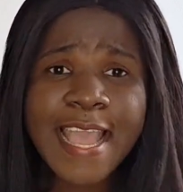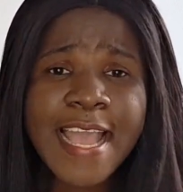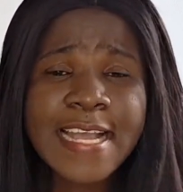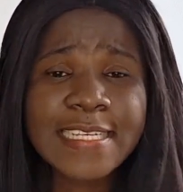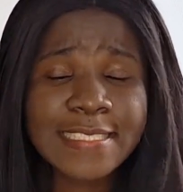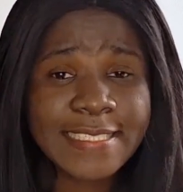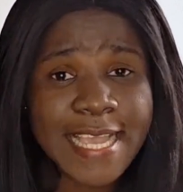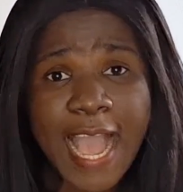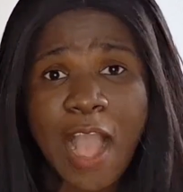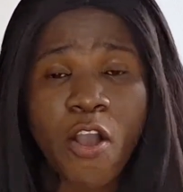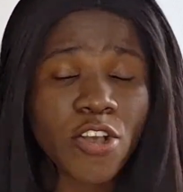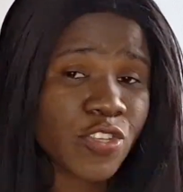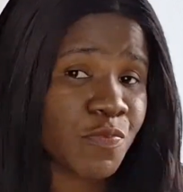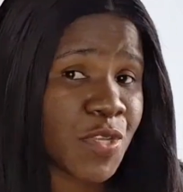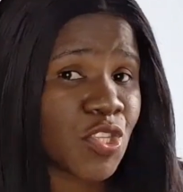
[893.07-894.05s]
their
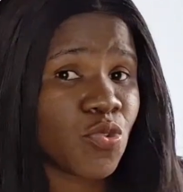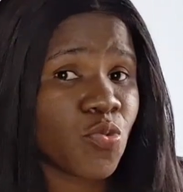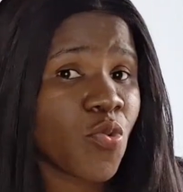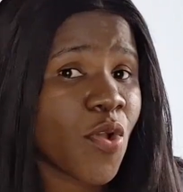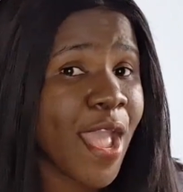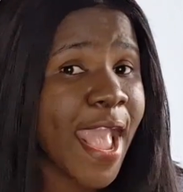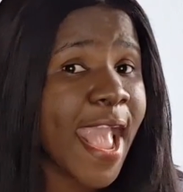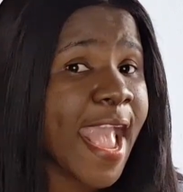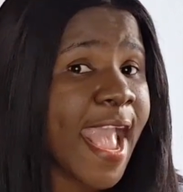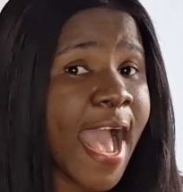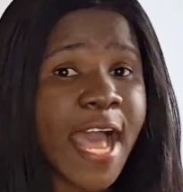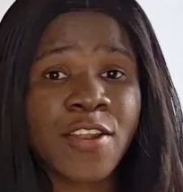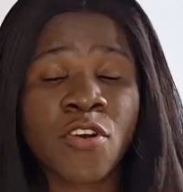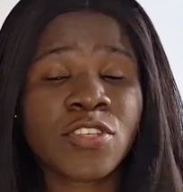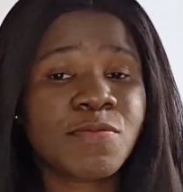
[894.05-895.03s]
hospital A and
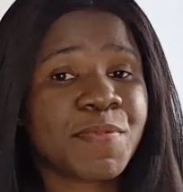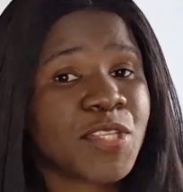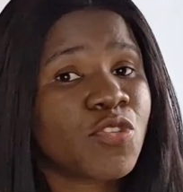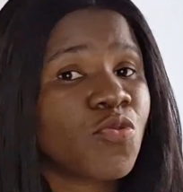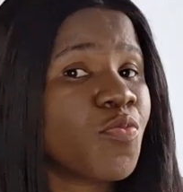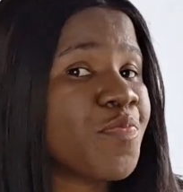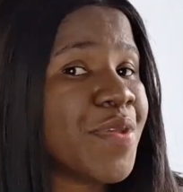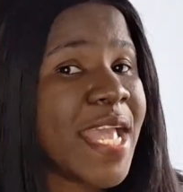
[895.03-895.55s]
hospital B